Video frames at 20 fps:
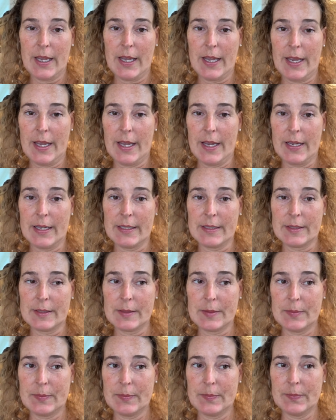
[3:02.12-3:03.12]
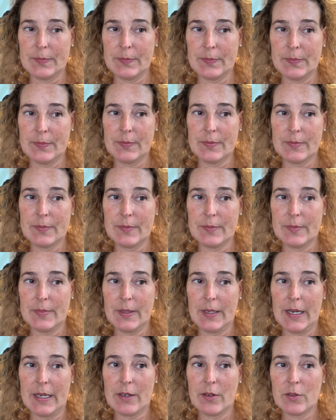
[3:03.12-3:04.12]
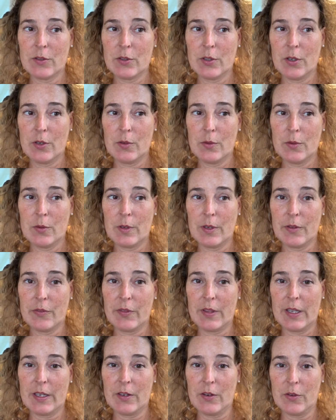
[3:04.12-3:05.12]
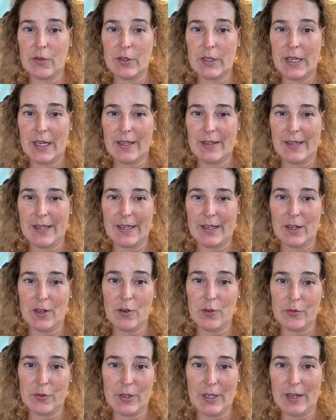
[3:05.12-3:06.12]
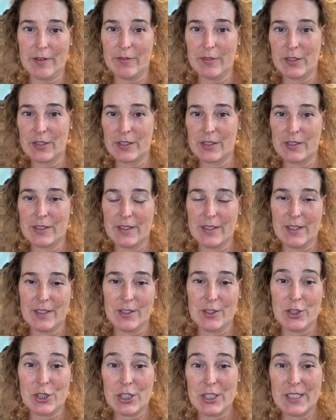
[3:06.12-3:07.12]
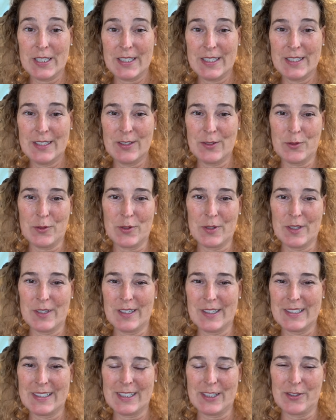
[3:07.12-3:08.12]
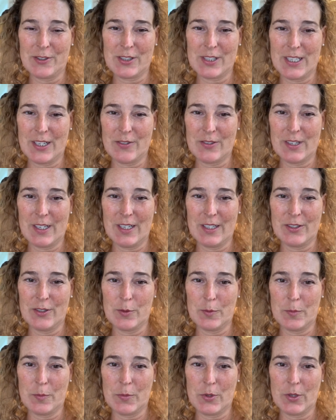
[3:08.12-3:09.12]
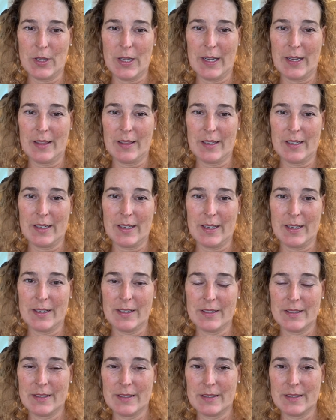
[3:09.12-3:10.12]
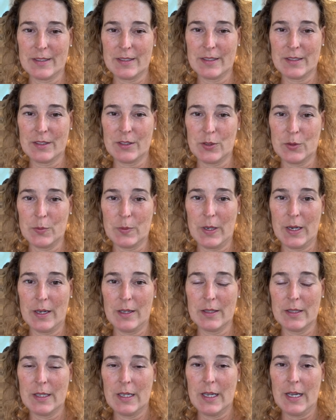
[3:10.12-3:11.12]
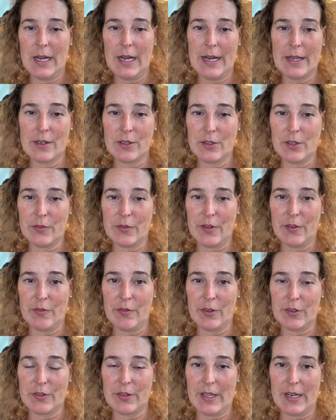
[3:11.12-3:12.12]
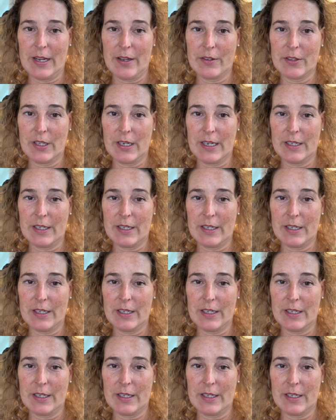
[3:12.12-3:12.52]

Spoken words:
And I don't know if they know yet, like, oh, if you have this gene or et cetera, you're more likely to do well. I don't know if they figured that out yet.